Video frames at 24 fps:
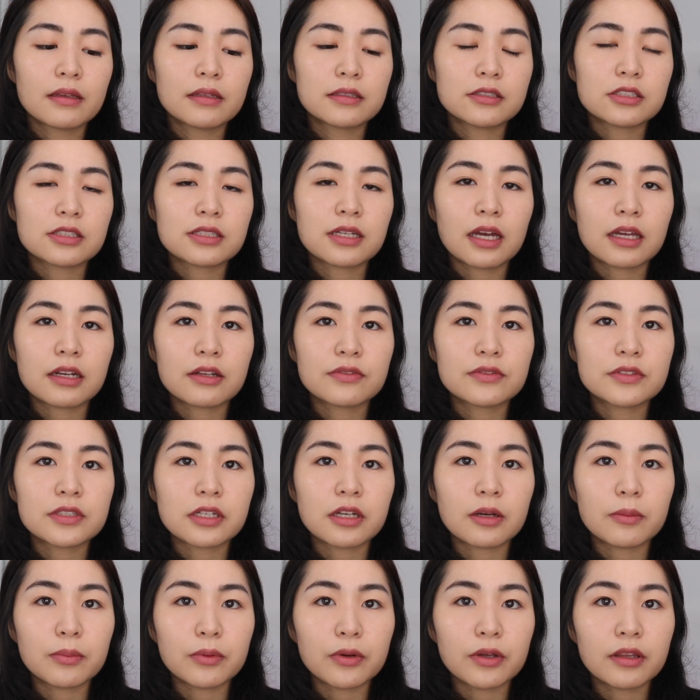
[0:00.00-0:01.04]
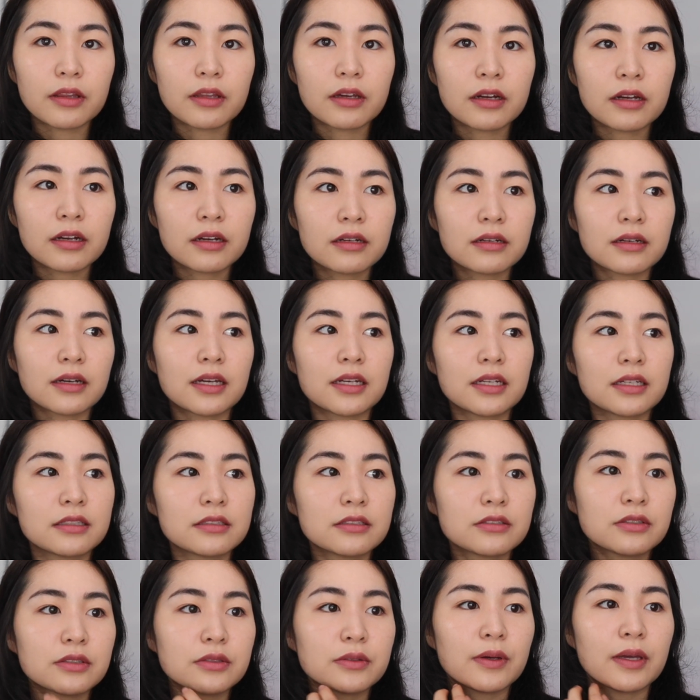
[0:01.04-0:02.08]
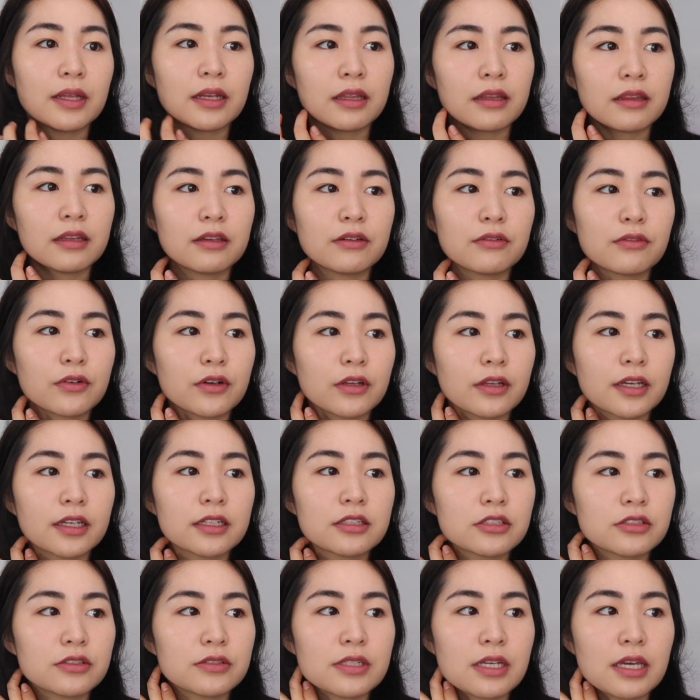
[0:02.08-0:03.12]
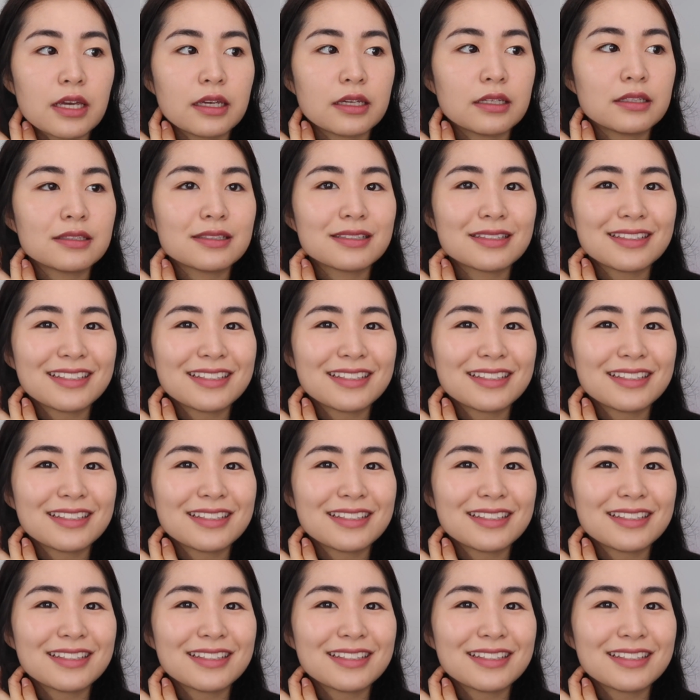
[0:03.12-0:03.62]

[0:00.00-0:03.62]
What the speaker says: just kind of took a breather. I didn't do anything for like 2 days,